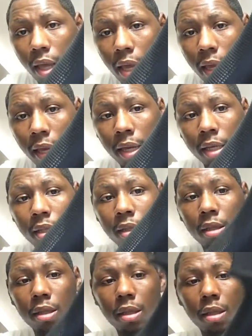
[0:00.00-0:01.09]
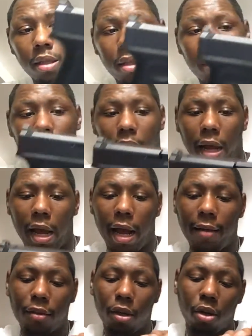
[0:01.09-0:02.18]
And
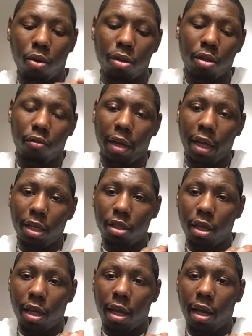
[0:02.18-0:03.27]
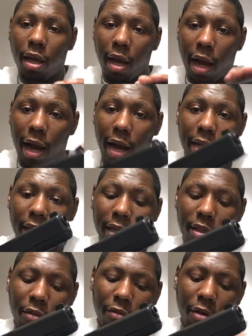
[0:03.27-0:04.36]
after going to the range, I
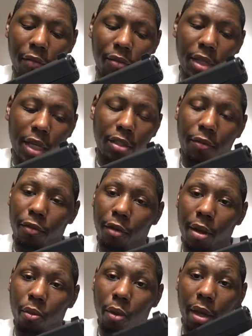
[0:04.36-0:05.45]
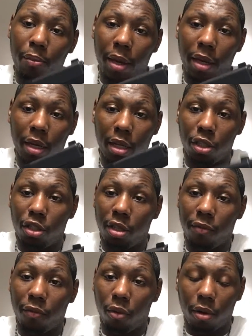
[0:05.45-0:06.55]
like the rough texture frame way better than the Gen
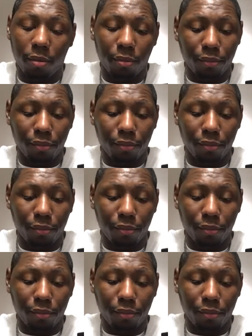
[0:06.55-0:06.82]
4.